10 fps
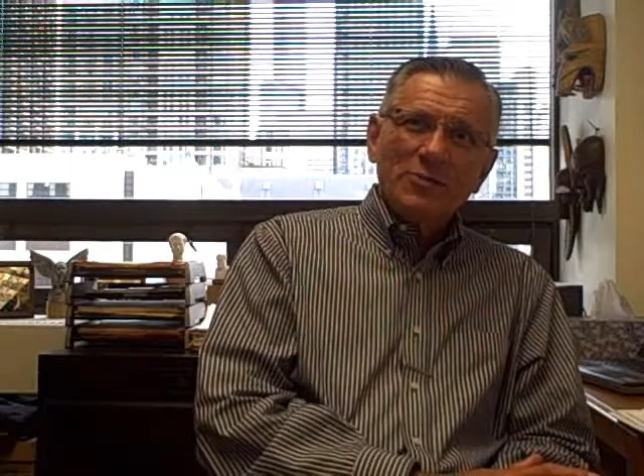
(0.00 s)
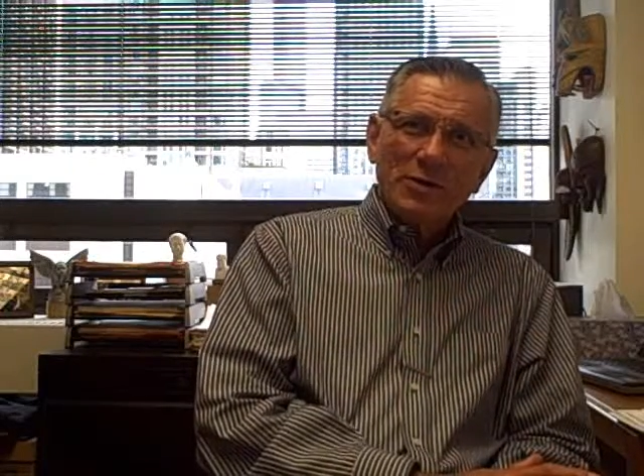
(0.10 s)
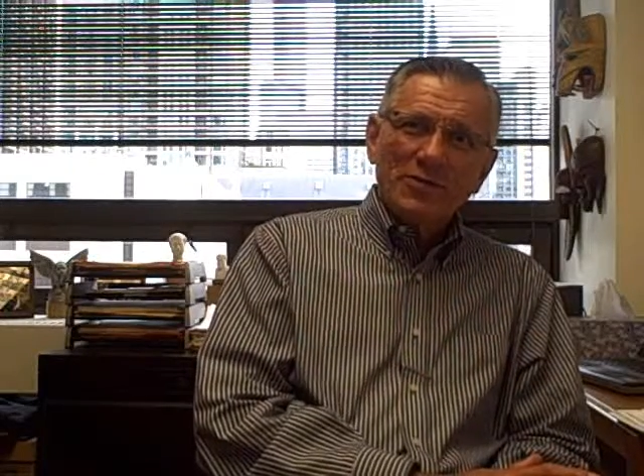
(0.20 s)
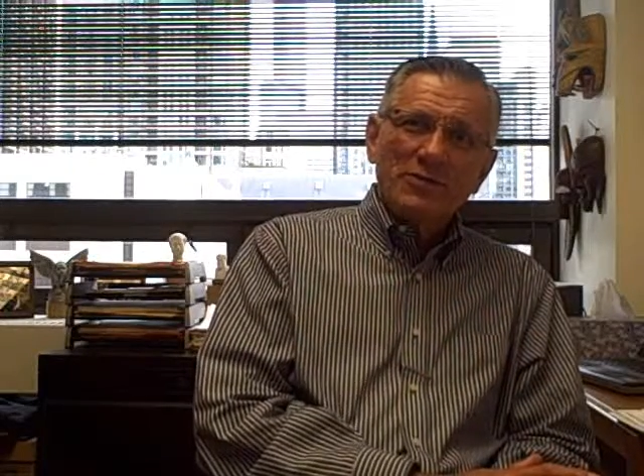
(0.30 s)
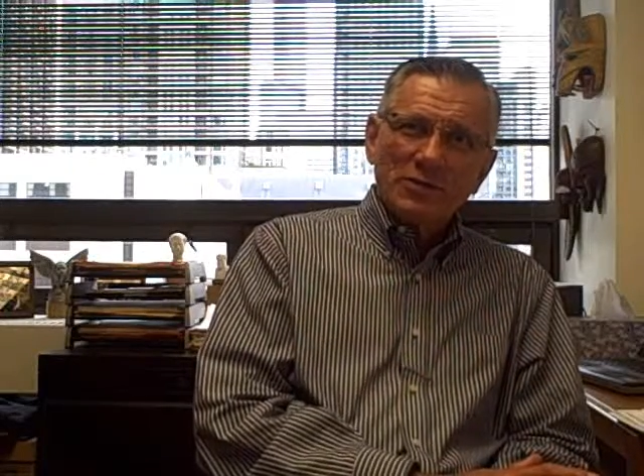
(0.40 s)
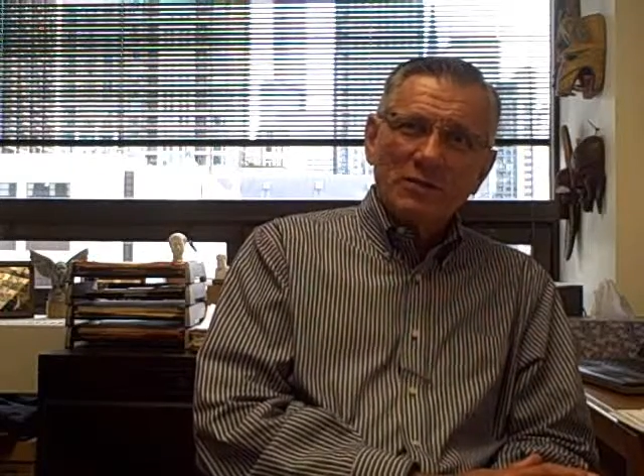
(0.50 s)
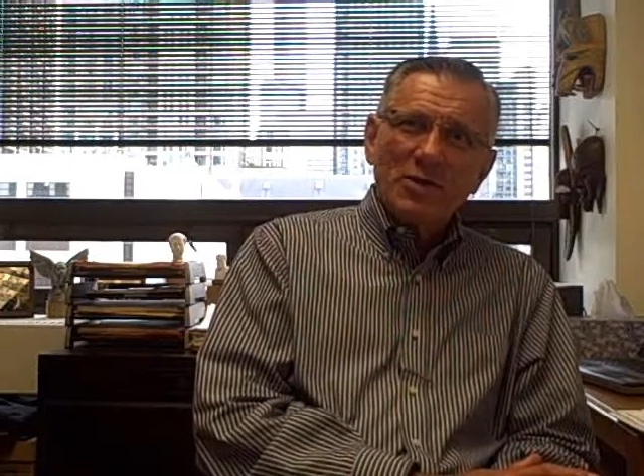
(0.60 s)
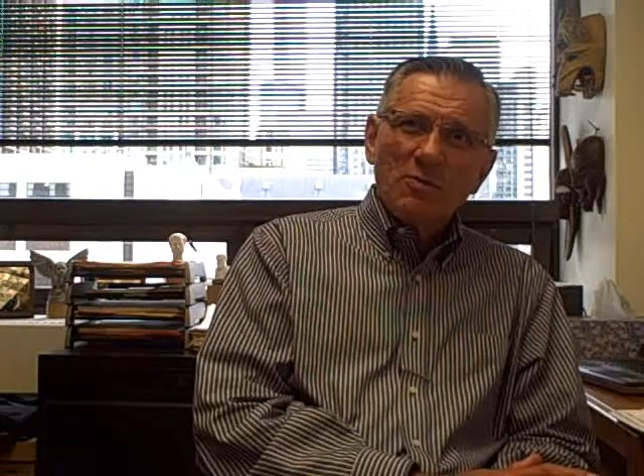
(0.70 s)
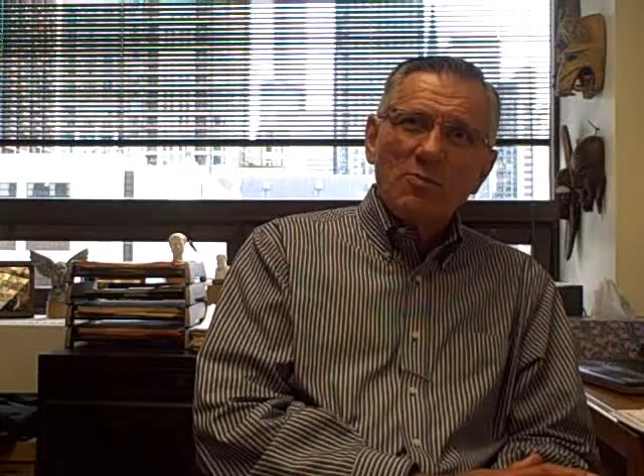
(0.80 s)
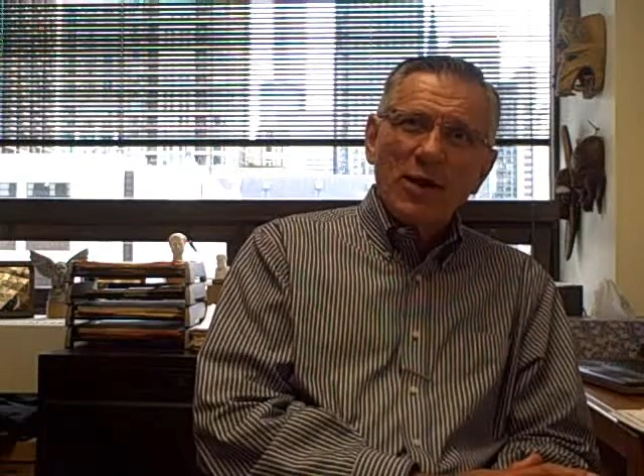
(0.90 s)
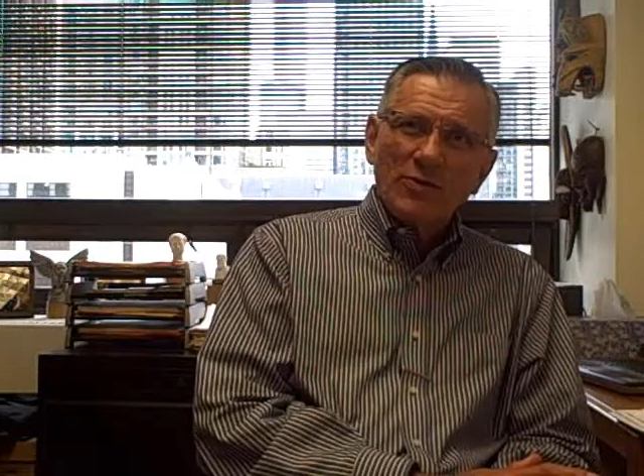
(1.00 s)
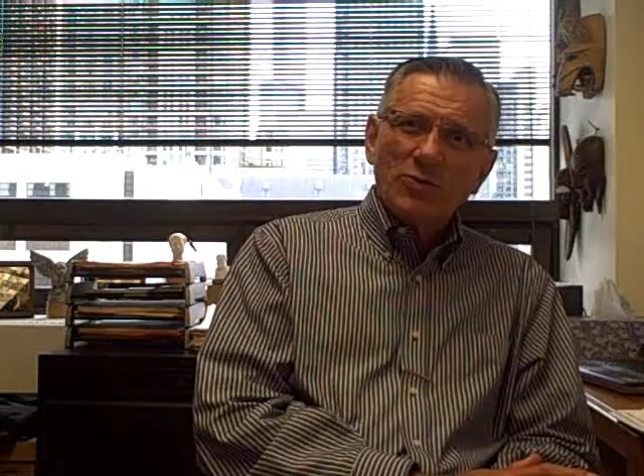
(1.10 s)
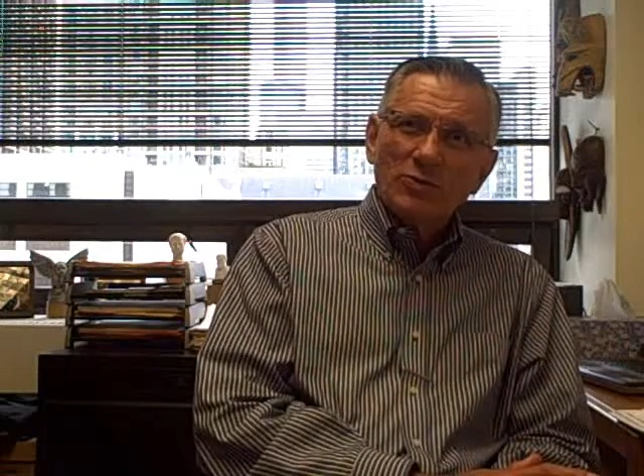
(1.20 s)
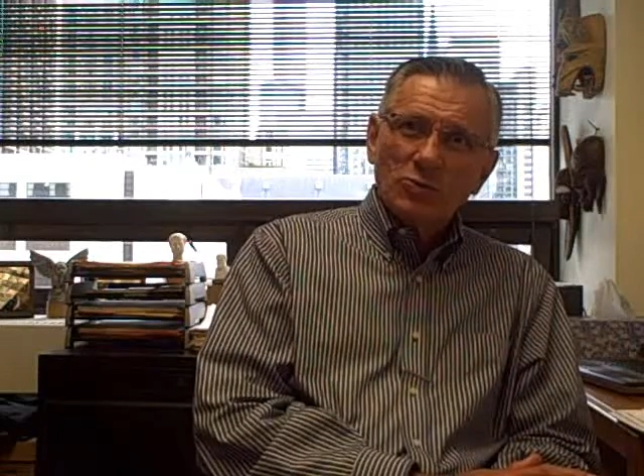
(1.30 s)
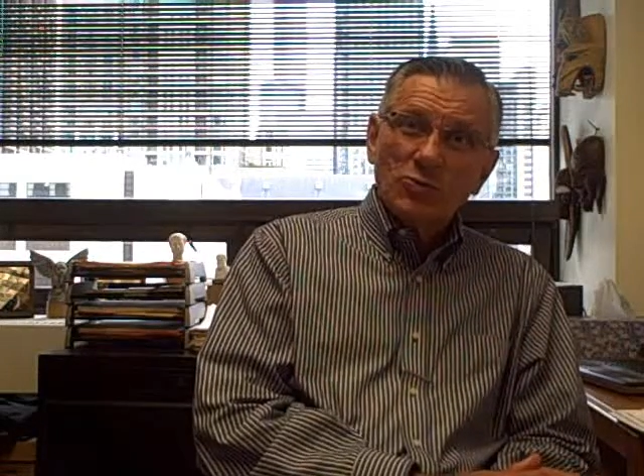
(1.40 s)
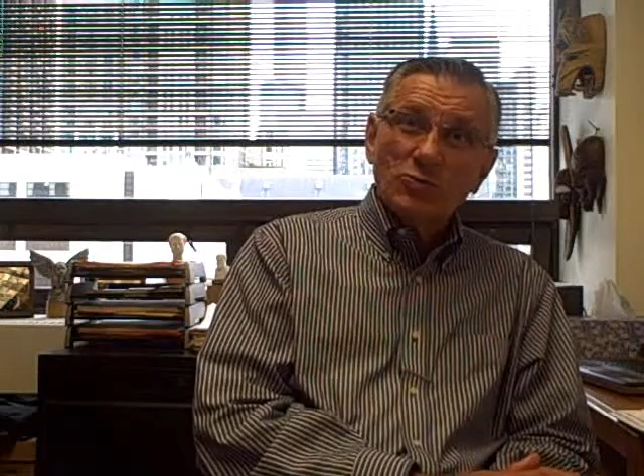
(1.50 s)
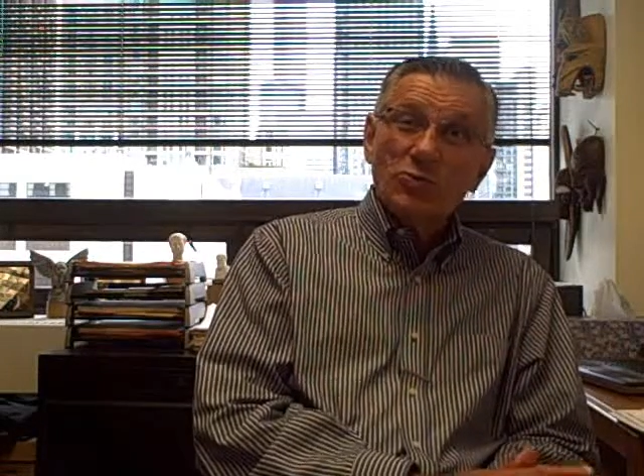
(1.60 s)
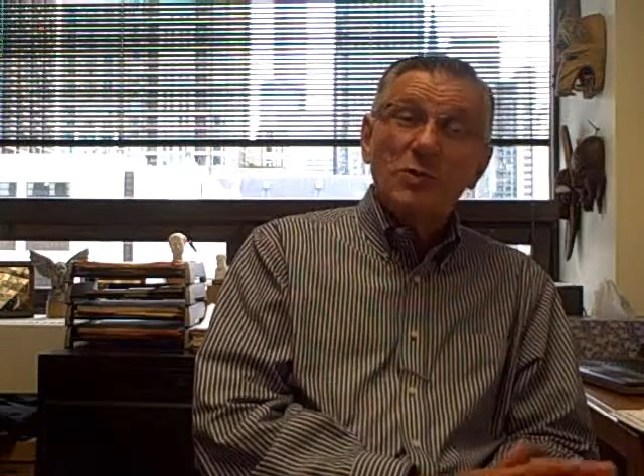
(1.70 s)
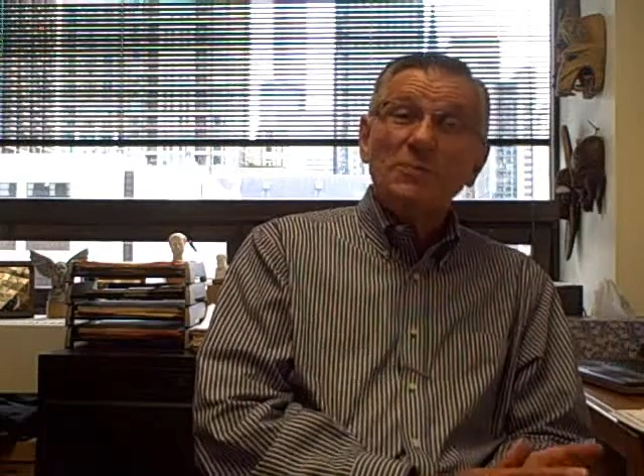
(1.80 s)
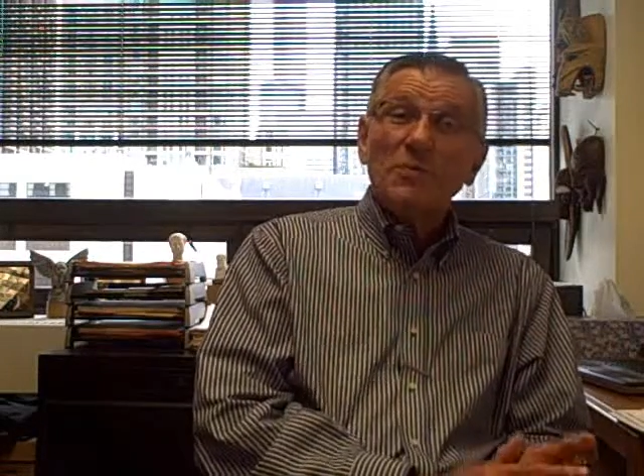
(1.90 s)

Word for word: We have to somehow bind those wounds.